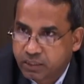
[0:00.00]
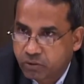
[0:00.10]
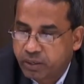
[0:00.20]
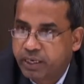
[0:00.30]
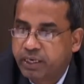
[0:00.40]

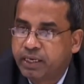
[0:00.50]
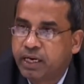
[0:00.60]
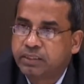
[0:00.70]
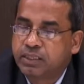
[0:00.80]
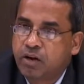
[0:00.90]
including
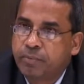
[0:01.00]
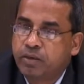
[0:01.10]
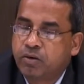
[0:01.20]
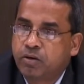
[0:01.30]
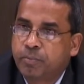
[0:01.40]
India, is now
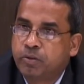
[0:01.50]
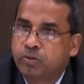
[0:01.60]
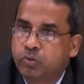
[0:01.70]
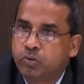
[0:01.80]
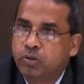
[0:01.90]
being called
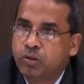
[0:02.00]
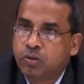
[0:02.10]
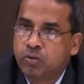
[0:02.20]
upon to